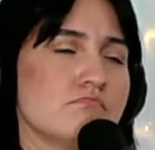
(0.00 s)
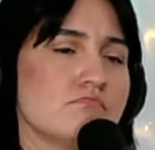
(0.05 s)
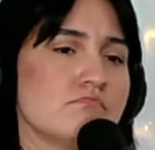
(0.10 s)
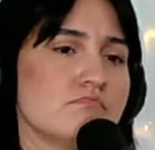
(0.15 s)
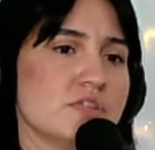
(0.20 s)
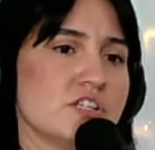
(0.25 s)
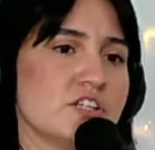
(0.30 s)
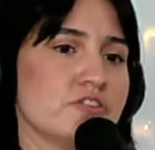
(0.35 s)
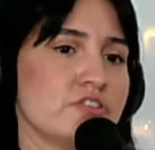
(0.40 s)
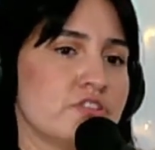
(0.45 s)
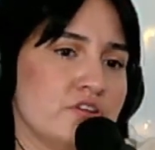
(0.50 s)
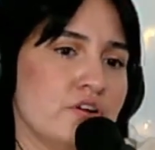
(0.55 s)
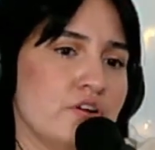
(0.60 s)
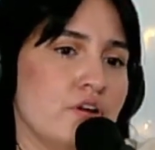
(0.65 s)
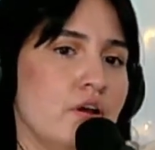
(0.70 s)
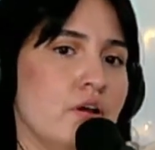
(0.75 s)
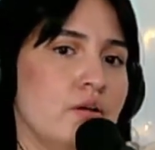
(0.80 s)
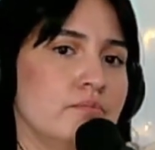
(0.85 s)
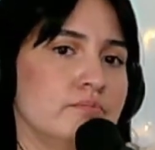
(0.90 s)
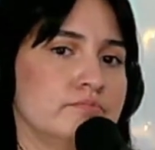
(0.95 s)
There's
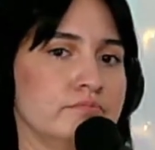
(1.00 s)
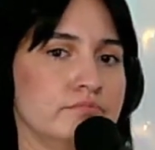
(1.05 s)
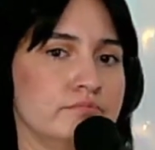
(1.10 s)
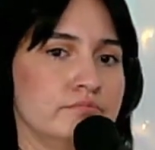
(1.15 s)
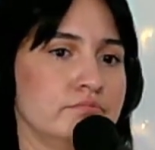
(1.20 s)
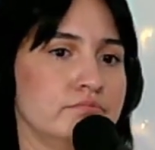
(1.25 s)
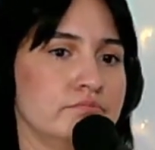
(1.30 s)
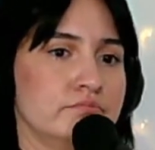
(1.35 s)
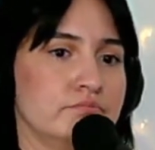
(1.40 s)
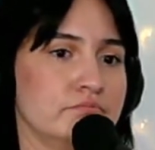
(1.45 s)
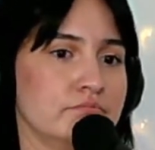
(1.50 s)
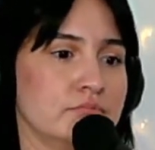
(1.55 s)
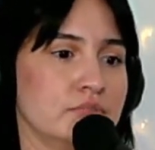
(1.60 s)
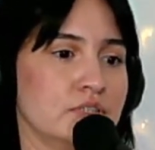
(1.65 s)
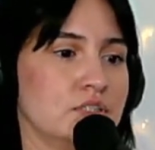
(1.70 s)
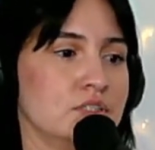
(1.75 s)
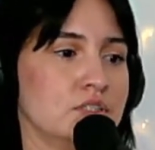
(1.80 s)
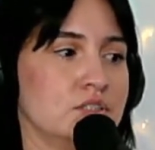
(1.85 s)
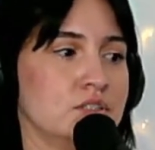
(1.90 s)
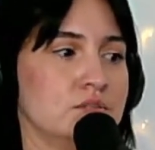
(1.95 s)
some.
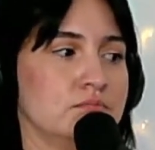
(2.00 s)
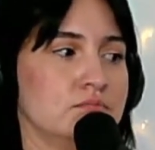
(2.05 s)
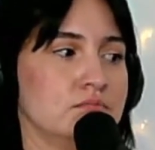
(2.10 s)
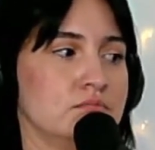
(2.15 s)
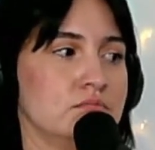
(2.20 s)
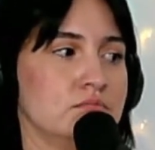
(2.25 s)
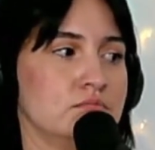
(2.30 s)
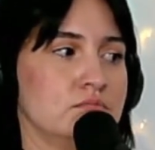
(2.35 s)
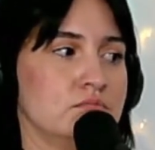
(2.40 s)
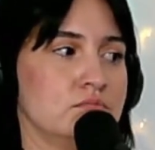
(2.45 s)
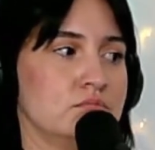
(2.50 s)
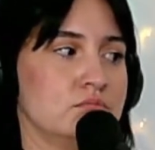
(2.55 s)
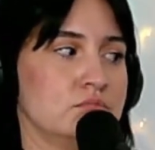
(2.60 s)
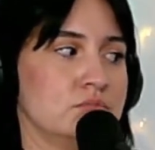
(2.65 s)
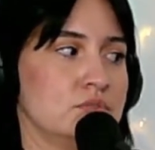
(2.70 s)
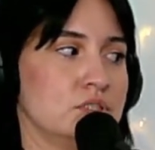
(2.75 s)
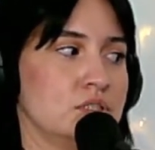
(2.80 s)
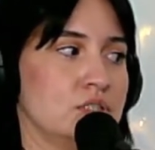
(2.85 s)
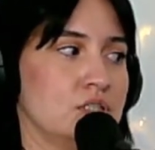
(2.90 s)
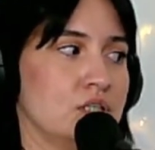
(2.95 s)
I
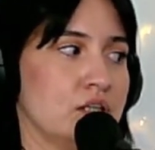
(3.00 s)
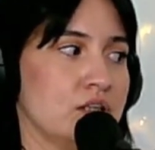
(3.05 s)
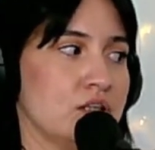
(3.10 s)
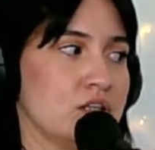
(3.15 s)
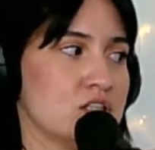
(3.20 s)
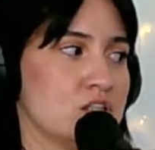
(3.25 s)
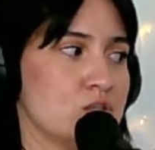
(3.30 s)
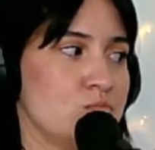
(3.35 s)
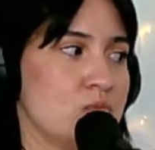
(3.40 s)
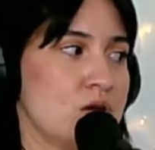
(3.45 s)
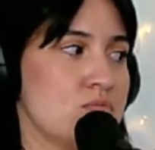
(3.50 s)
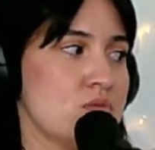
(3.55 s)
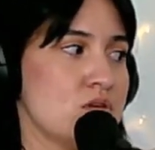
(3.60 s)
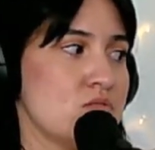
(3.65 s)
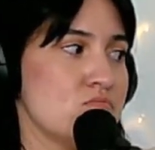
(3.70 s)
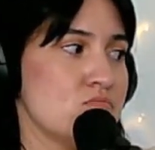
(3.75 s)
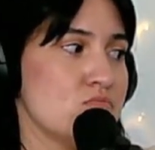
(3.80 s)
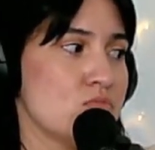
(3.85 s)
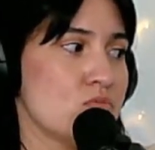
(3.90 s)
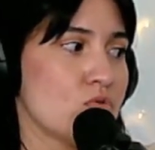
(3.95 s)
think it's maybe
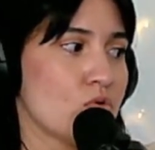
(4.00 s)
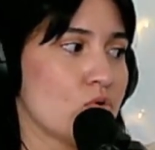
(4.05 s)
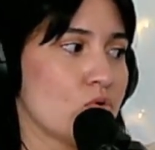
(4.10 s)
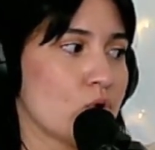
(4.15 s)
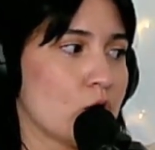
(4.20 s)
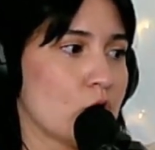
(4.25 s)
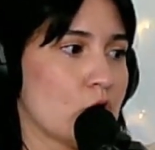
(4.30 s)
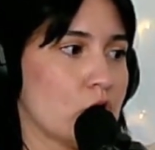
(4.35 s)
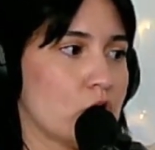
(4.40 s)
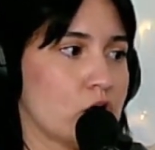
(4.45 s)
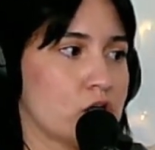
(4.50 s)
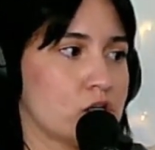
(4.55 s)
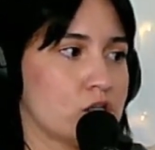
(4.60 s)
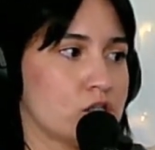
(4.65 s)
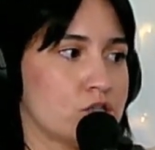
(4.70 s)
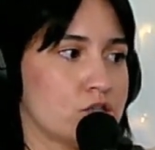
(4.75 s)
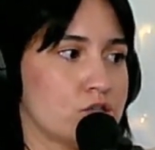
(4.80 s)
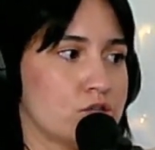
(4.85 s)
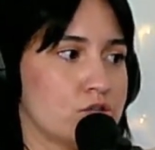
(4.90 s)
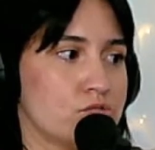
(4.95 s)

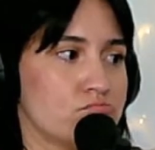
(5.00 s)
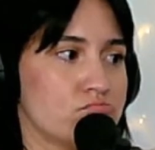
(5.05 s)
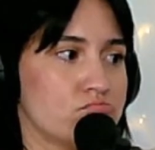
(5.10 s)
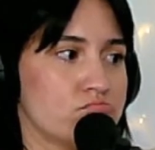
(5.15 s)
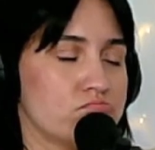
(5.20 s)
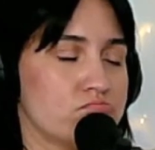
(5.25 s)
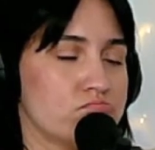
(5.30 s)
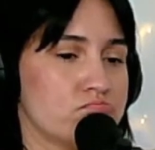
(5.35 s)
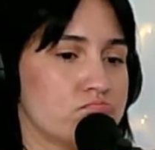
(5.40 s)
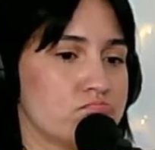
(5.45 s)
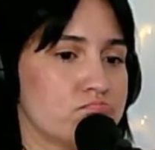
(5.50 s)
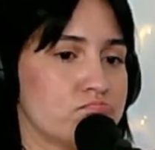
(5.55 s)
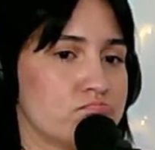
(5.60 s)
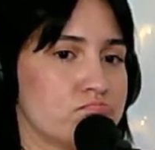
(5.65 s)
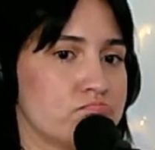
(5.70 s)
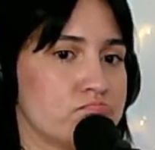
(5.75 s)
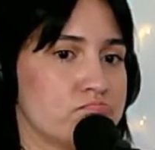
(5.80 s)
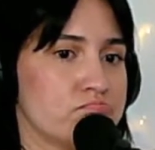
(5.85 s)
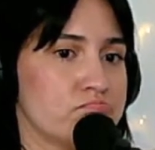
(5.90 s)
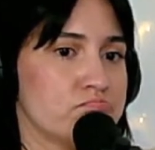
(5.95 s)
more.
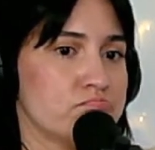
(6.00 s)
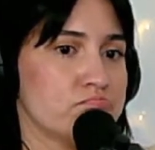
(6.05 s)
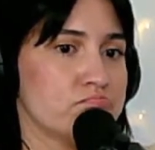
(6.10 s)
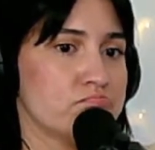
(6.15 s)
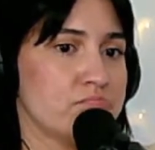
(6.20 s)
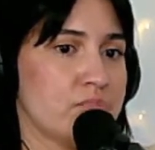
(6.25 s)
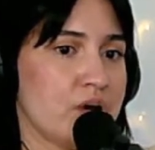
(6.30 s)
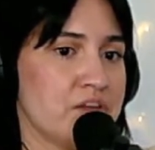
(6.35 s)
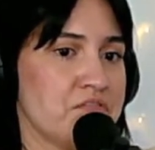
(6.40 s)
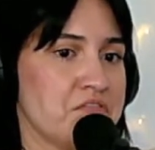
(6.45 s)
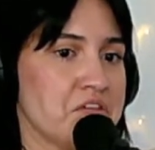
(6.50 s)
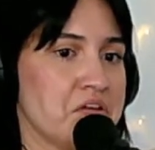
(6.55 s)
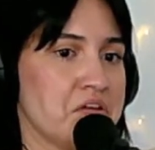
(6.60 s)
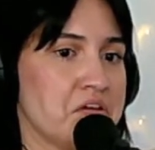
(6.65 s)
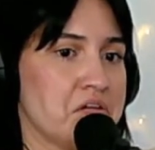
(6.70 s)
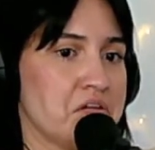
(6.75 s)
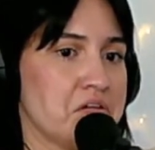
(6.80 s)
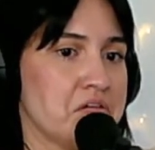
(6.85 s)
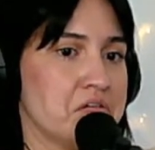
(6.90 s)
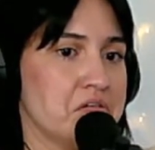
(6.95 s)
I feel
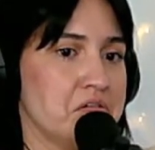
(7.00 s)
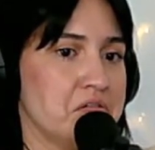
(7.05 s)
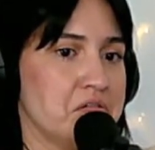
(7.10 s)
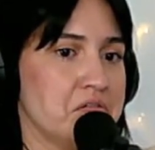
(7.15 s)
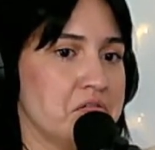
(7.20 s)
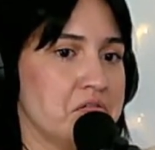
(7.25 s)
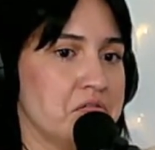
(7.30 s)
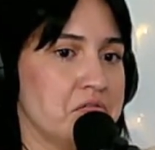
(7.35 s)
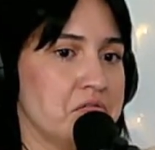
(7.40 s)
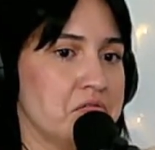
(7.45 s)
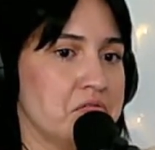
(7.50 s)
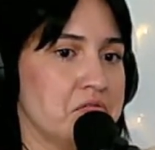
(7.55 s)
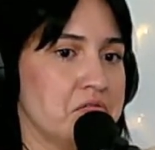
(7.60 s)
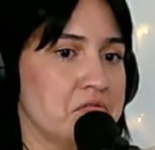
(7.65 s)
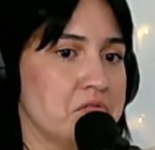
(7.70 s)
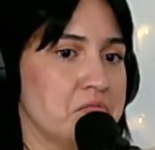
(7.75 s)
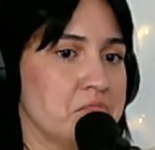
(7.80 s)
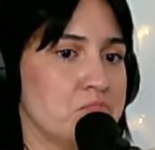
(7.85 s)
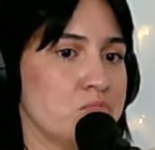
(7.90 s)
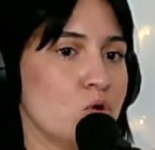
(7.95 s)
like
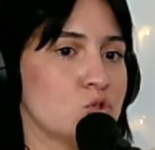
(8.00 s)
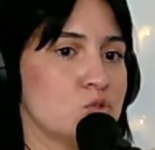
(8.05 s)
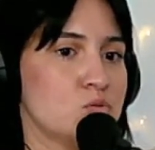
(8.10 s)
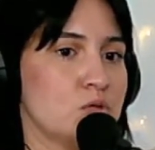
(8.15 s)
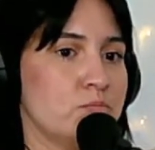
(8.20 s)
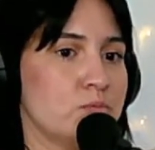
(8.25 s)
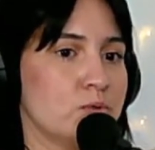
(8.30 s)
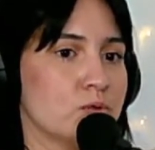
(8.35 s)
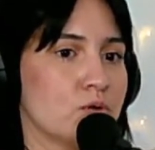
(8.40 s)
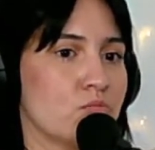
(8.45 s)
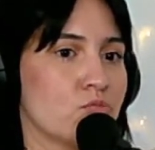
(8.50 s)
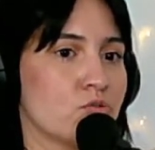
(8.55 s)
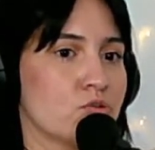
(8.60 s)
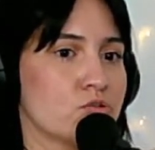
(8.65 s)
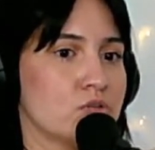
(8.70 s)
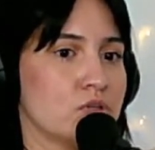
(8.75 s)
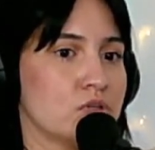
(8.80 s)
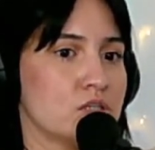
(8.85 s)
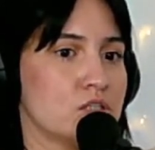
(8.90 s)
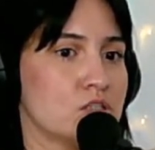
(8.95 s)
most people are
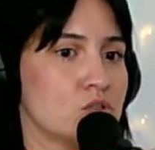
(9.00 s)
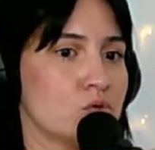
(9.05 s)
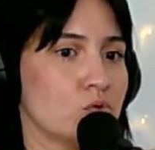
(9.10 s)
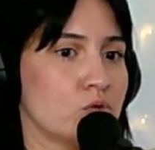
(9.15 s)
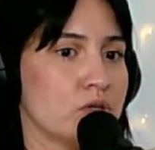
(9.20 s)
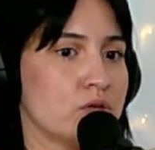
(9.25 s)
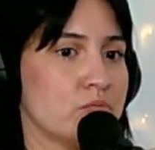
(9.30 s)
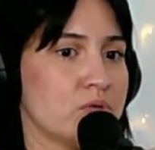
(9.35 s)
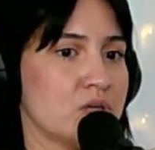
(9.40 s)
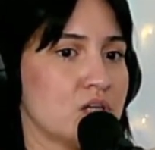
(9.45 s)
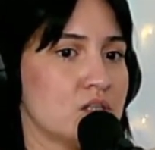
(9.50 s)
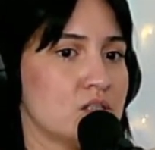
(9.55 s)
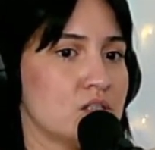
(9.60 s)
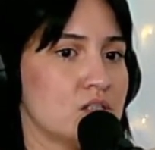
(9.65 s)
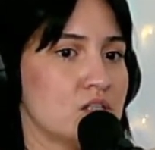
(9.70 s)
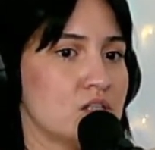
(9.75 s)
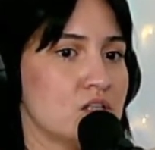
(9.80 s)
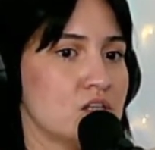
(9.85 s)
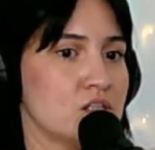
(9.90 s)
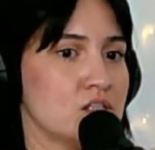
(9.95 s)
more like story
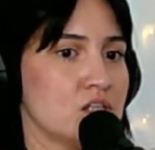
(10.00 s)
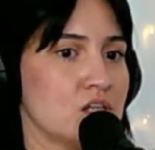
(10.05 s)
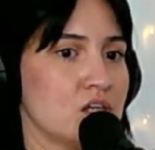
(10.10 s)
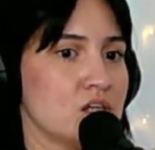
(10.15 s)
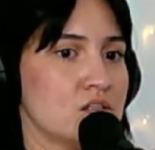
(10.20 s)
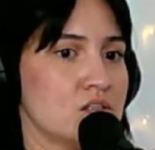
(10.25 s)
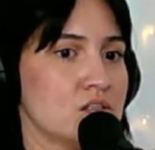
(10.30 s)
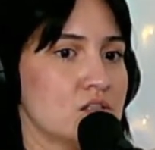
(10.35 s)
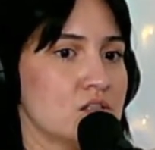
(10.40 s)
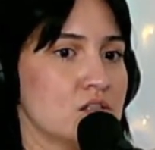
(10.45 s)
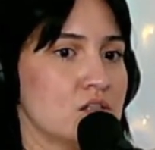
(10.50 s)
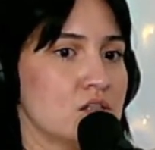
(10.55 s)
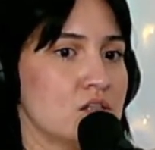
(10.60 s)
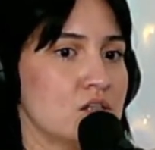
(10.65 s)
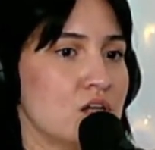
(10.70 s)
based these days.